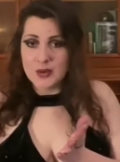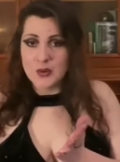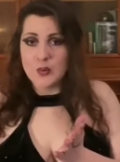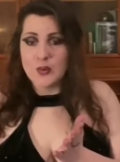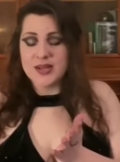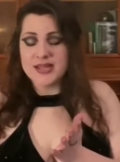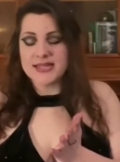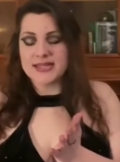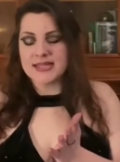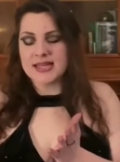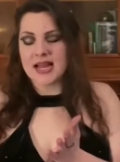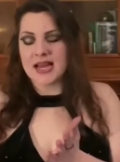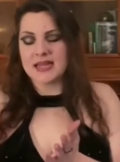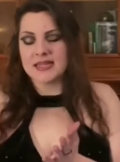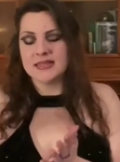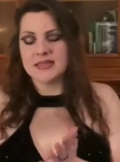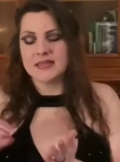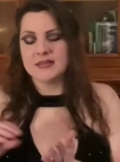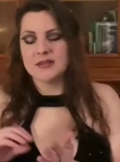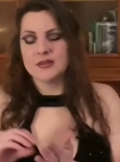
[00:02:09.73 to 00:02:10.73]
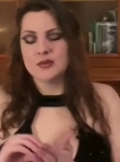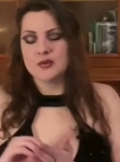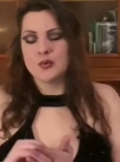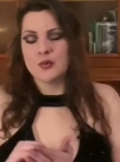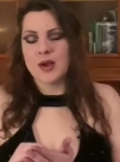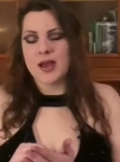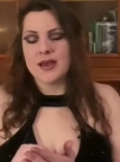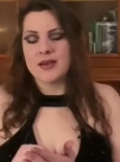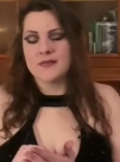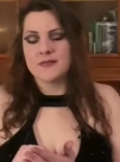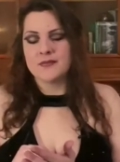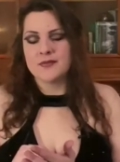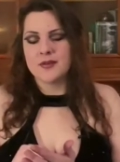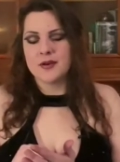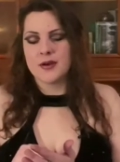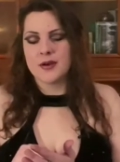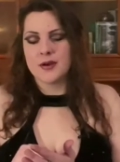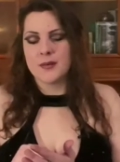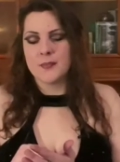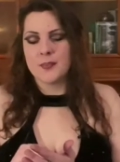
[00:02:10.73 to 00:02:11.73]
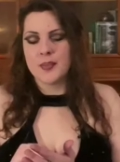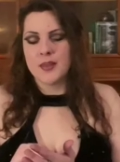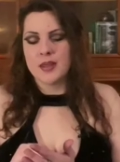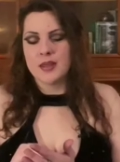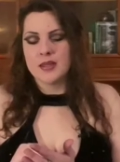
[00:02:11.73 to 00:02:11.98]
we started to have uh,